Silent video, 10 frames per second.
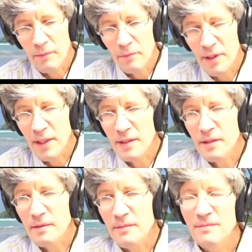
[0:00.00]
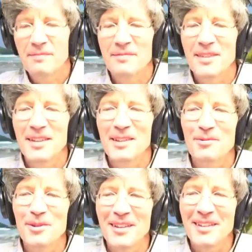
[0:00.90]
But that's
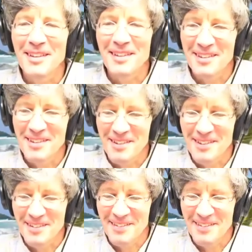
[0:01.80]
what I think is